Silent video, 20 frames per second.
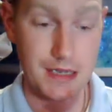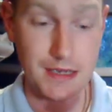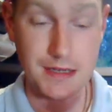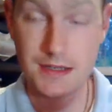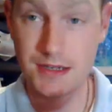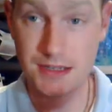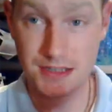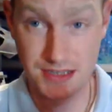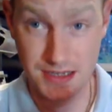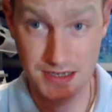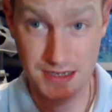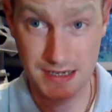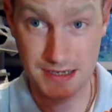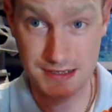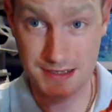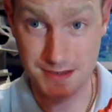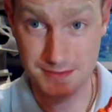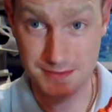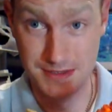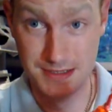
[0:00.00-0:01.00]
Okay, just in
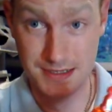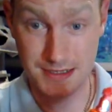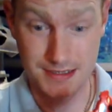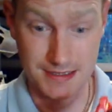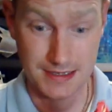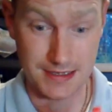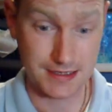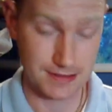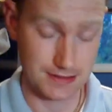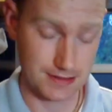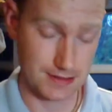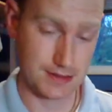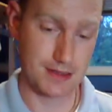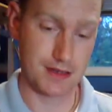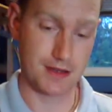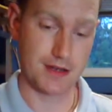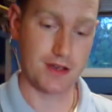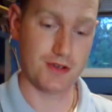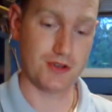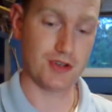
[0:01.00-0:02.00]
case anyone says that,
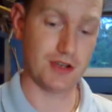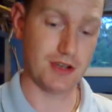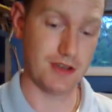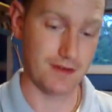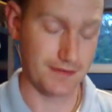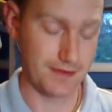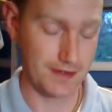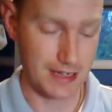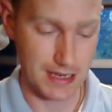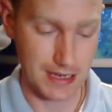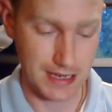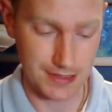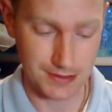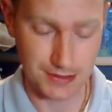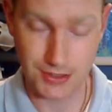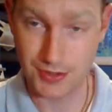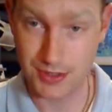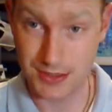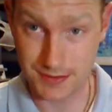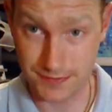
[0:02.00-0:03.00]
because I know I'll forget
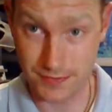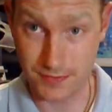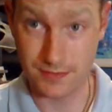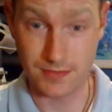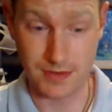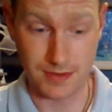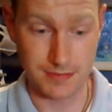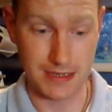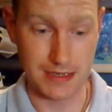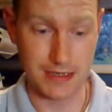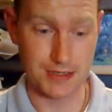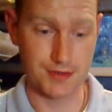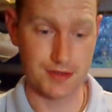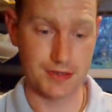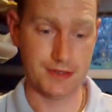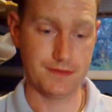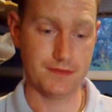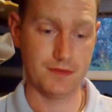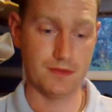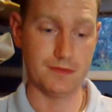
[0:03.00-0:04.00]
how to transform my bloody
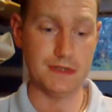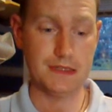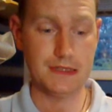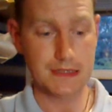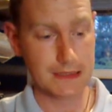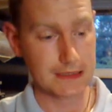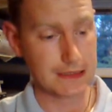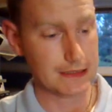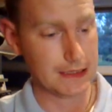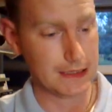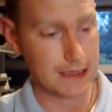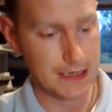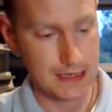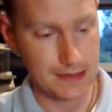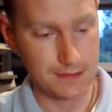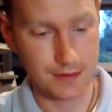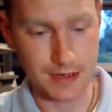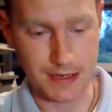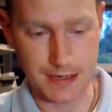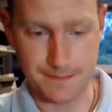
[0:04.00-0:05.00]
Transformers.
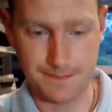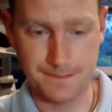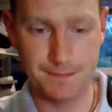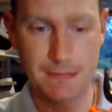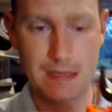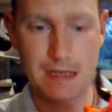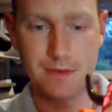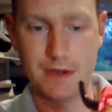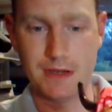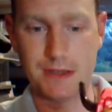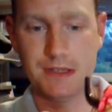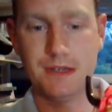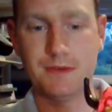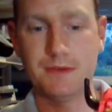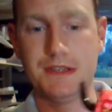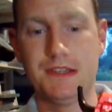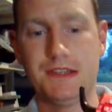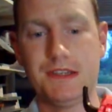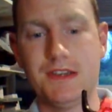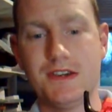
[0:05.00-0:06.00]
Right, anyway,
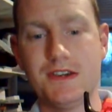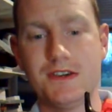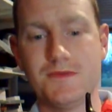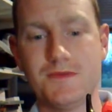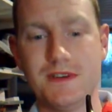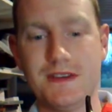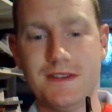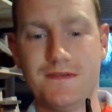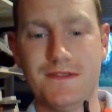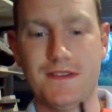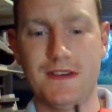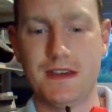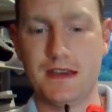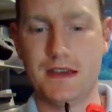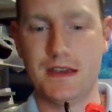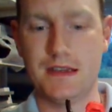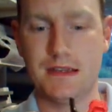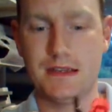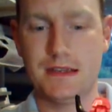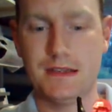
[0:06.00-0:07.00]
so we start with
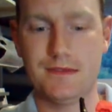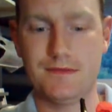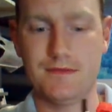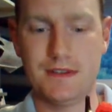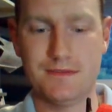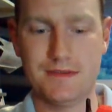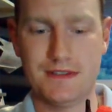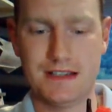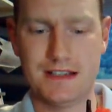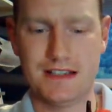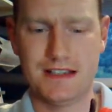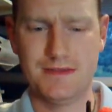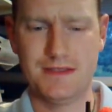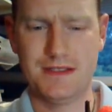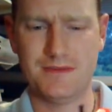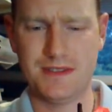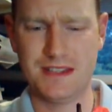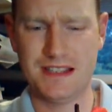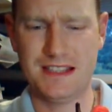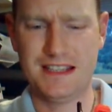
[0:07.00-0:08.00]
his robot
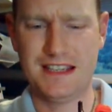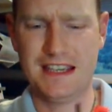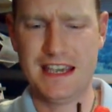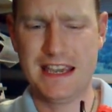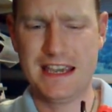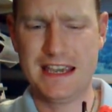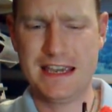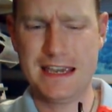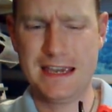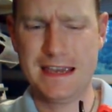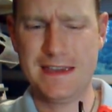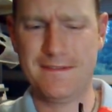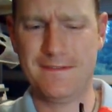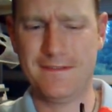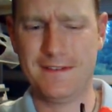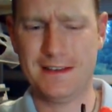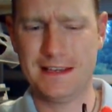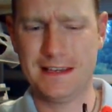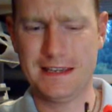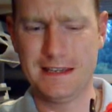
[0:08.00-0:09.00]
arms, and we
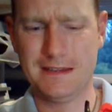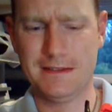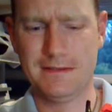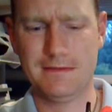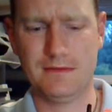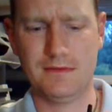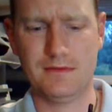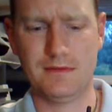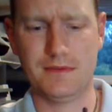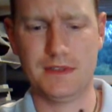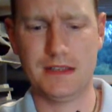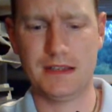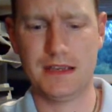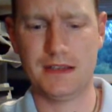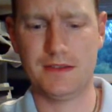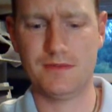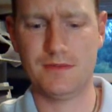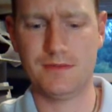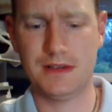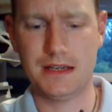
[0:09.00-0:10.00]
carefully... Oh, we've
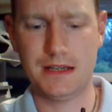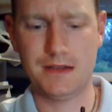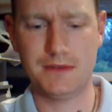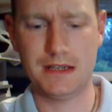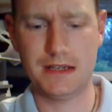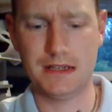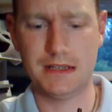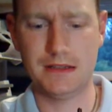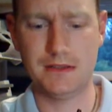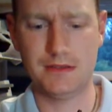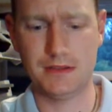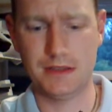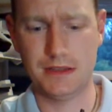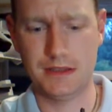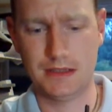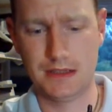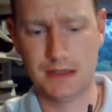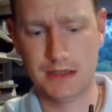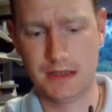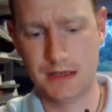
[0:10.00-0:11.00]
done that the wrong bloody way
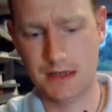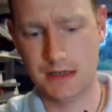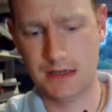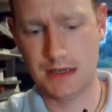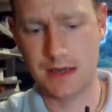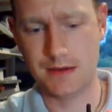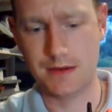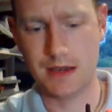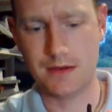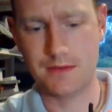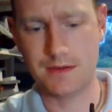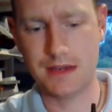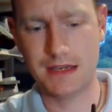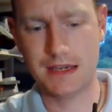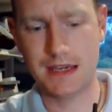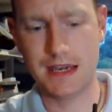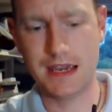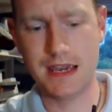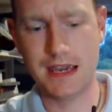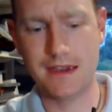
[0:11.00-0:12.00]
now. There we go,
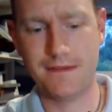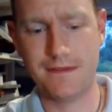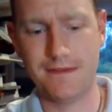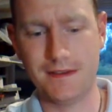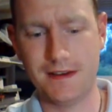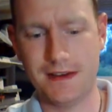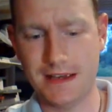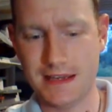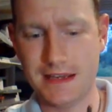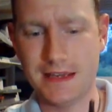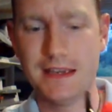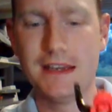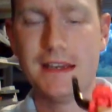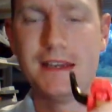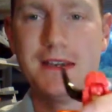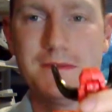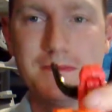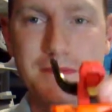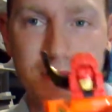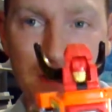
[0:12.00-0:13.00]
we carefully
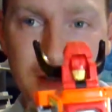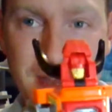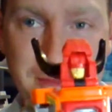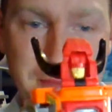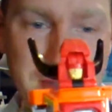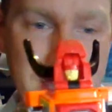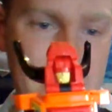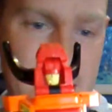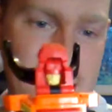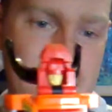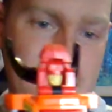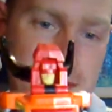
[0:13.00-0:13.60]
put them